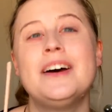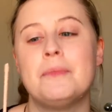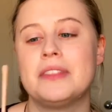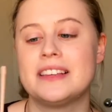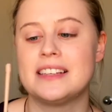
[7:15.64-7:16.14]

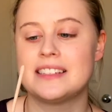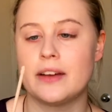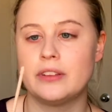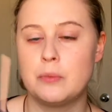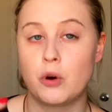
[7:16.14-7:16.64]
But this is
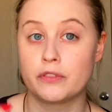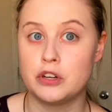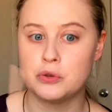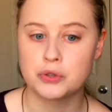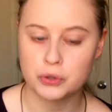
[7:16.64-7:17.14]
definitely more of a
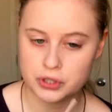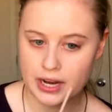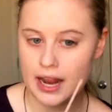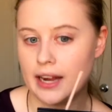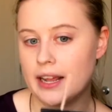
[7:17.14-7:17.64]
neutral
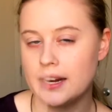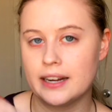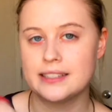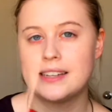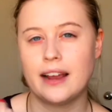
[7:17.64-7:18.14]
shade, and it
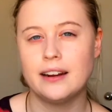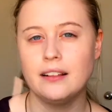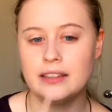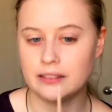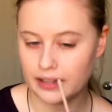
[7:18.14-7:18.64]
is
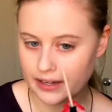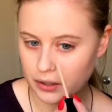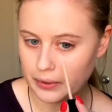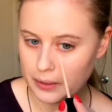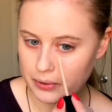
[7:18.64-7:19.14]
technically
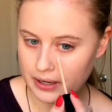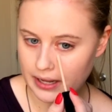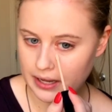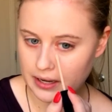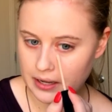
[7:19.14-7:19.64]
lighter when I put it
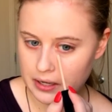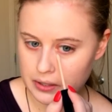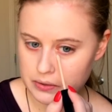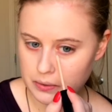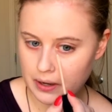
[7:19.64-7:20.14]
on.
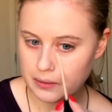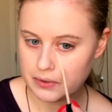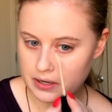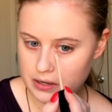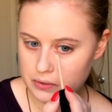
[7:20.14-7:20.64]
So I'm
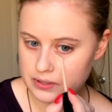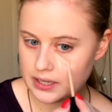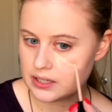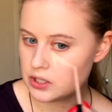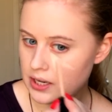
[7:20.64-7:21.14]
gonna use
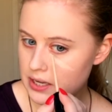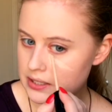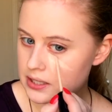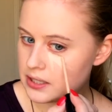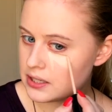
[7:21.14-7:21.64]
it
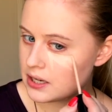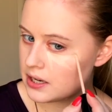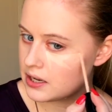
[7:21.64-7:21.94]
just